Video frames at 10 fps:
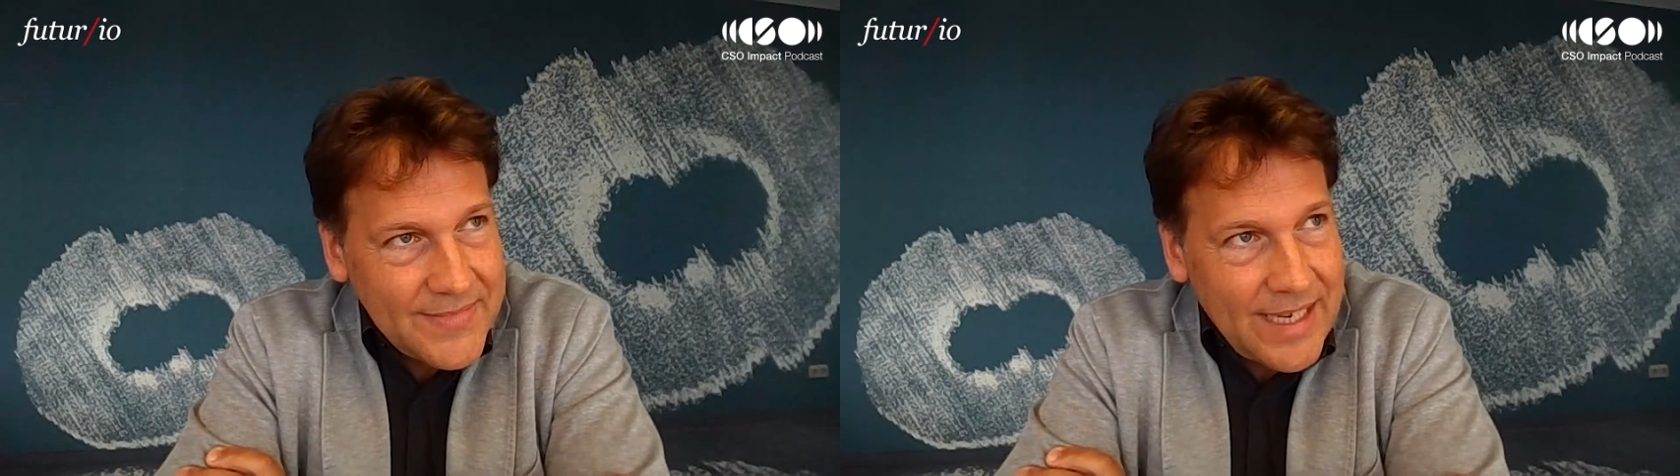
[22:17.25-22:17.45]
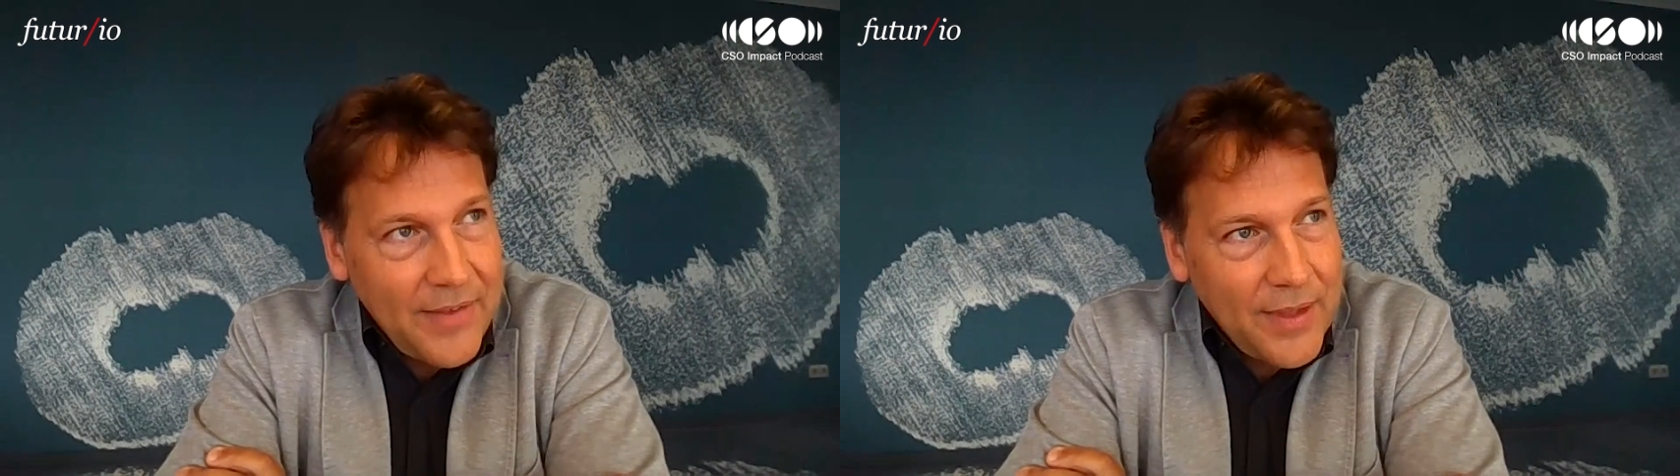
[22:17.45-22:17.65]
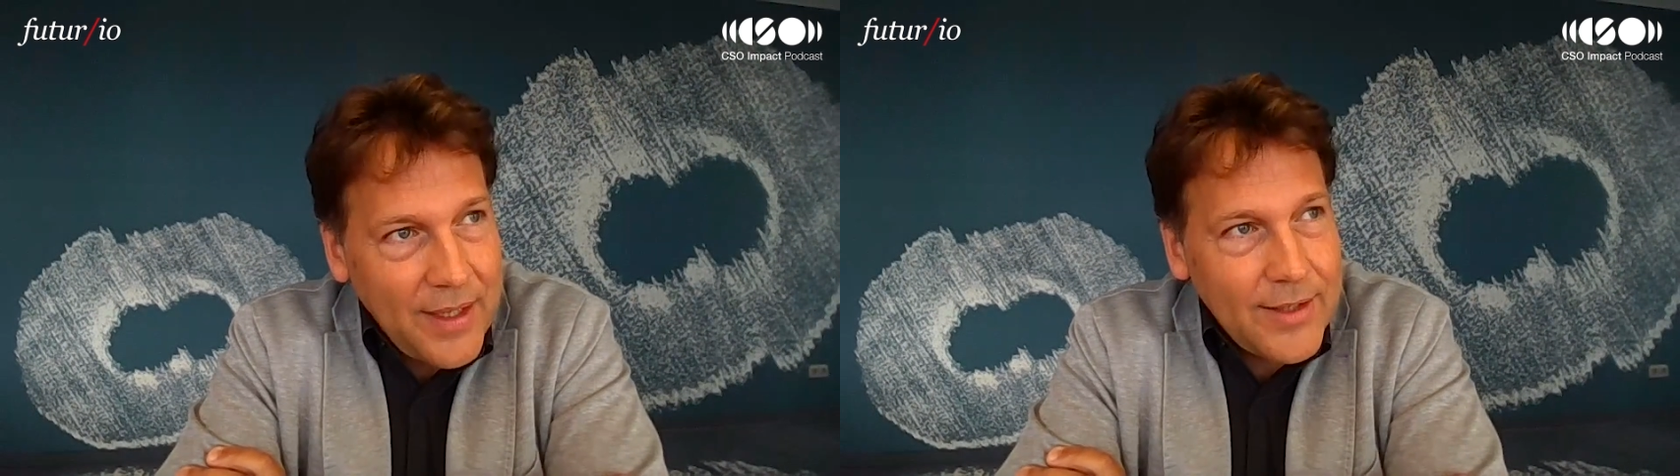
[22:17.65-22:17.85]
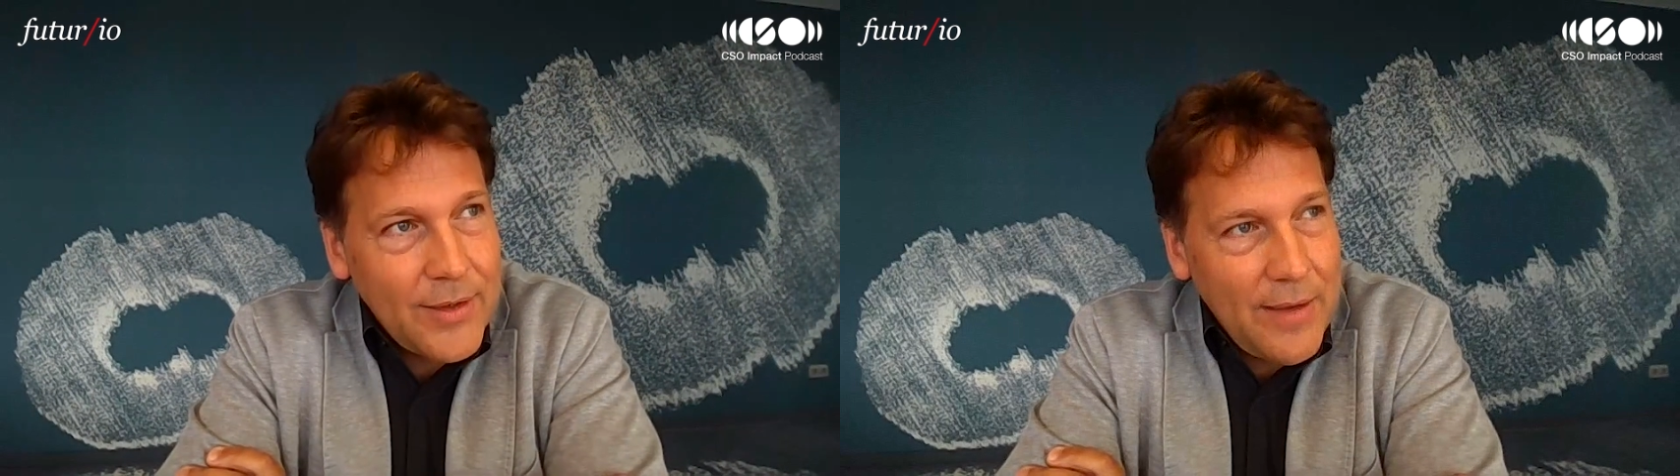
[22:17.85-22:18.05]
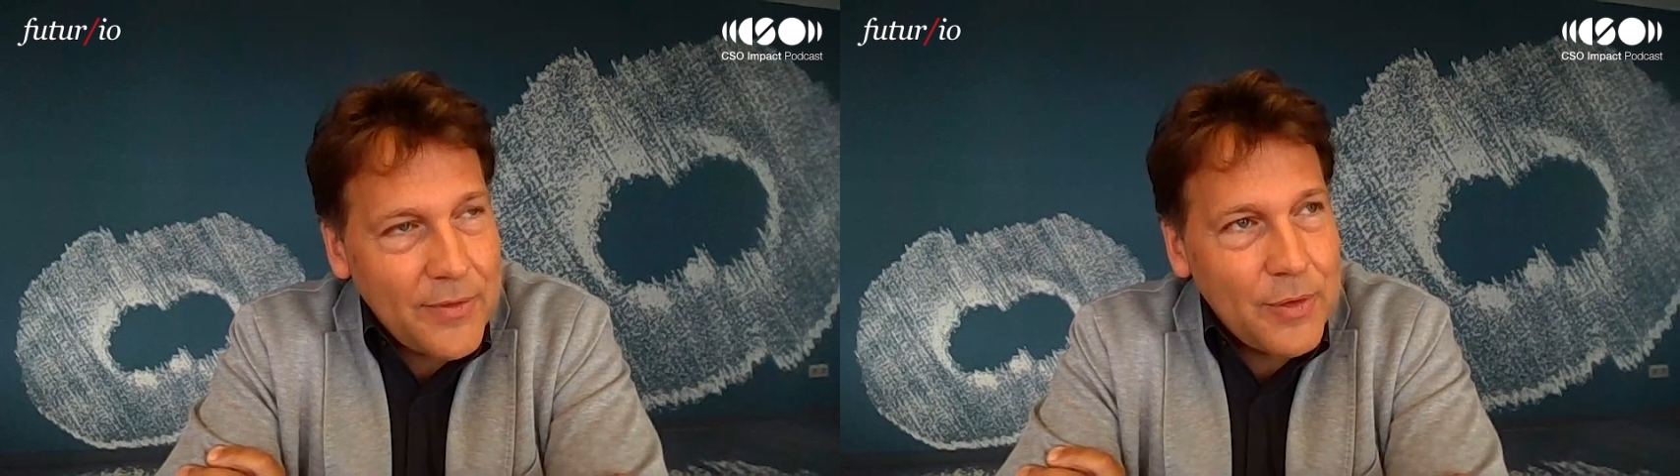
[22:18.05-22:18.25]
I think you
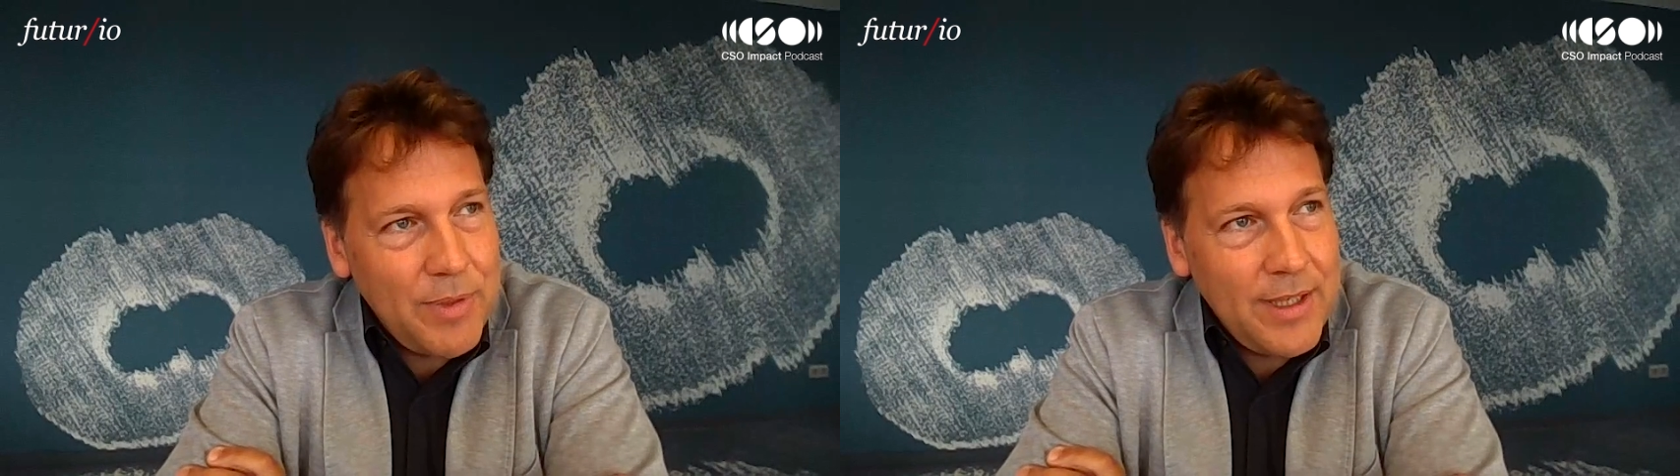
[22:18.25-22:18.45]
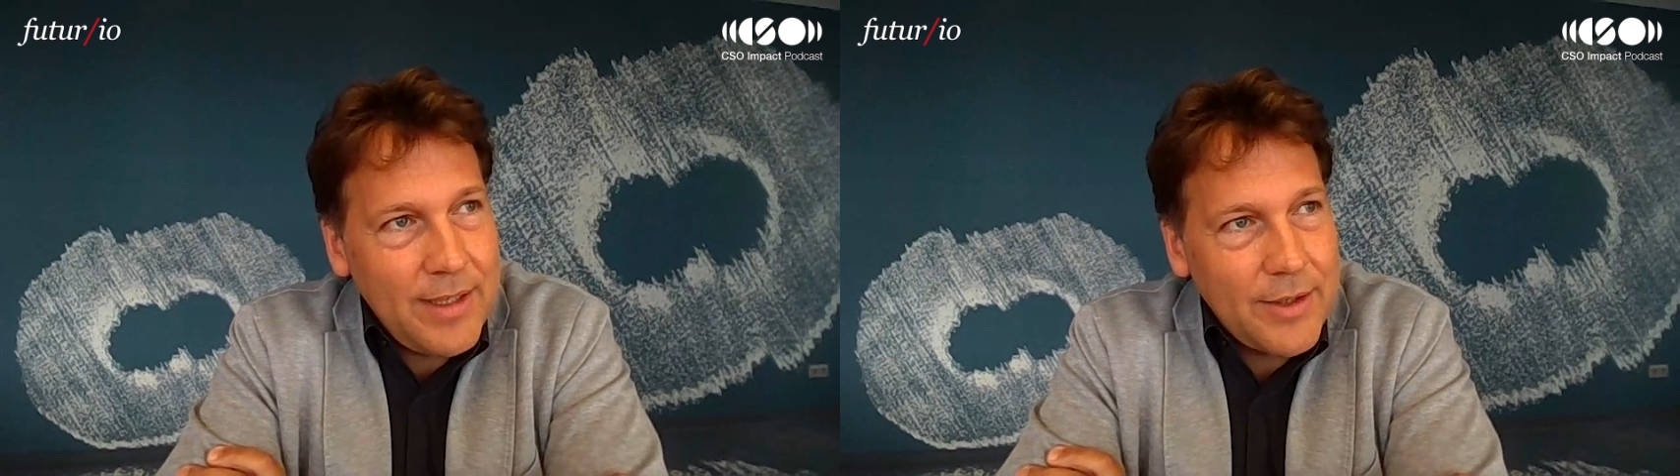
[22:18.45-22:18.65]
have to be